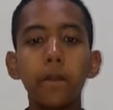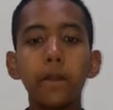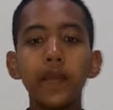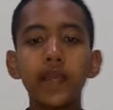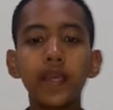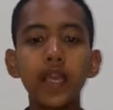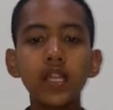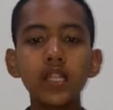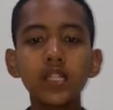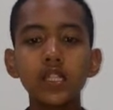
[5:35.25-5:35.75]

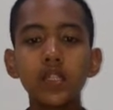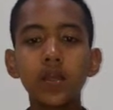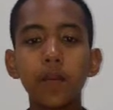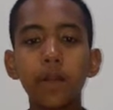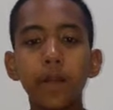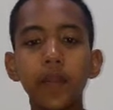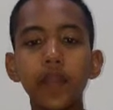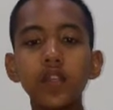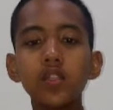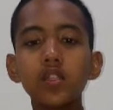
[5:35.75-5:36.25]
Begins the
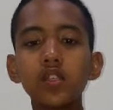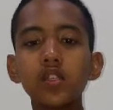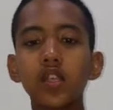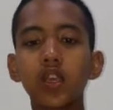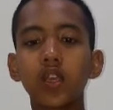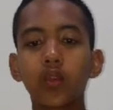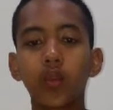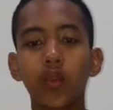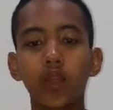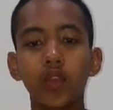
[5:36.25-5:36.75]
main
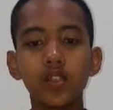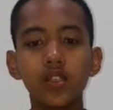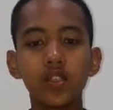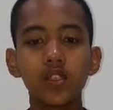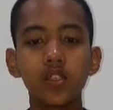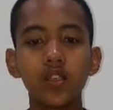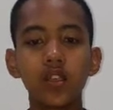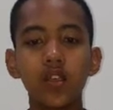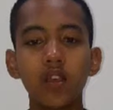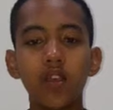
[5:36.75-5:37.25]

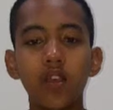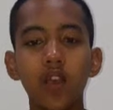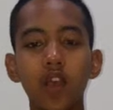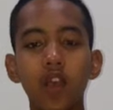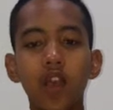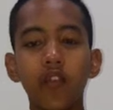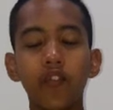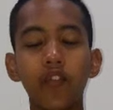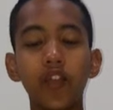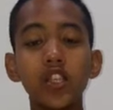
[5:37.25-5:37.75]
sequence
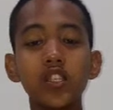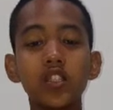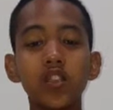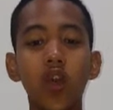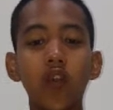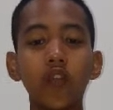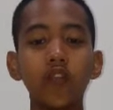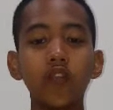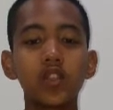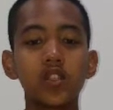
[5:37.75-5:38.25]

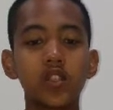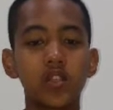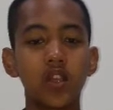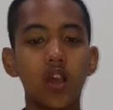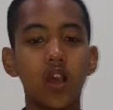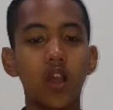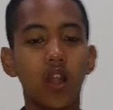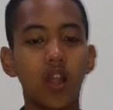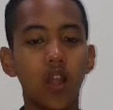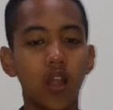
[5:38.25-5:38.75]
phase of the
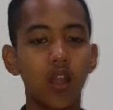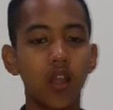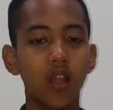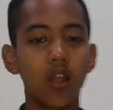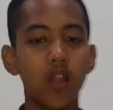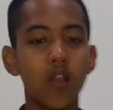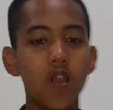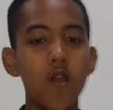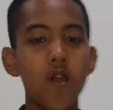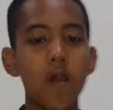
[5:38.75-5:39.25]
star.
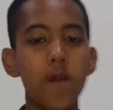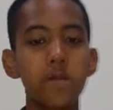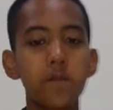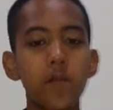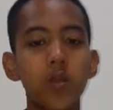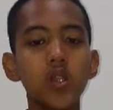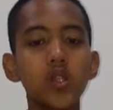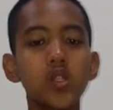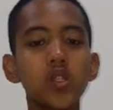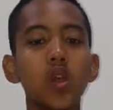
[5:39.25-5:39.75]

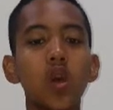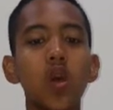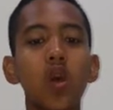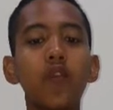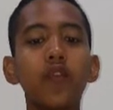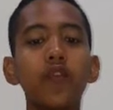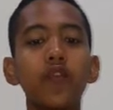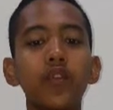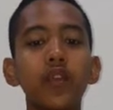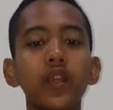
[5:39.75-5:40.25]
Most
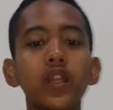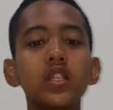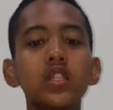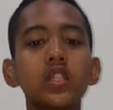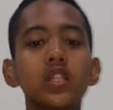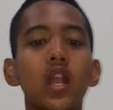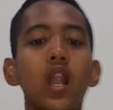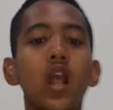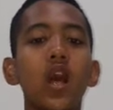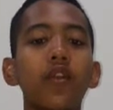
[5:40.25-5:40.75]
of
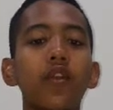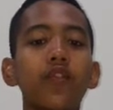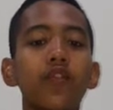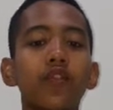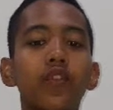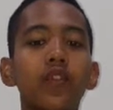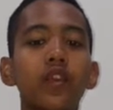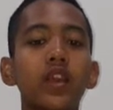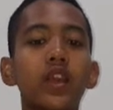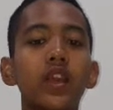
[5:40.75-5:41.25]
its life
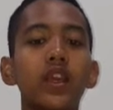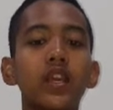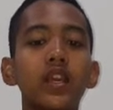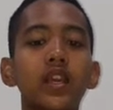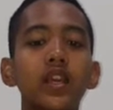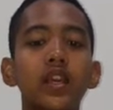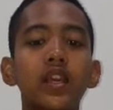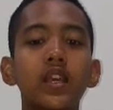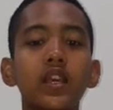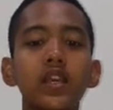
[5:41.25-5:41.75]

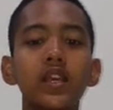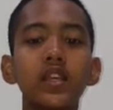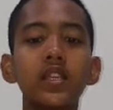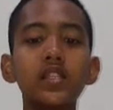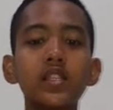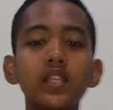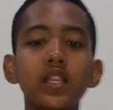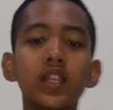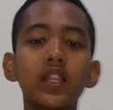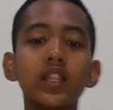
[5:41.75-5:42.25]

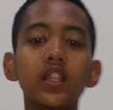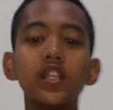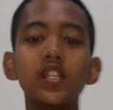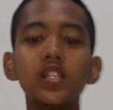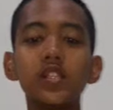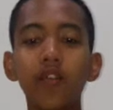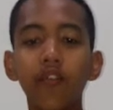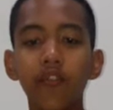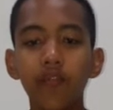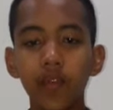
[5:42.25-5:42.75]
is in
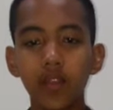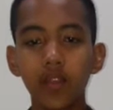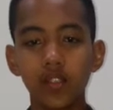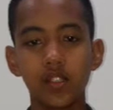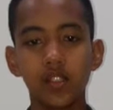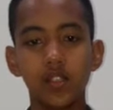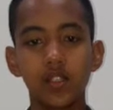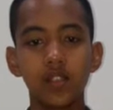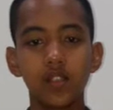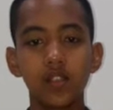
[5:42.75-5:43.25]
this
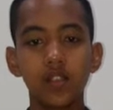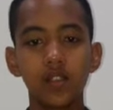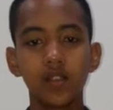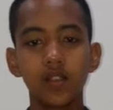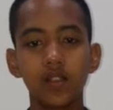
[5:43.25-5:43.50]
phase.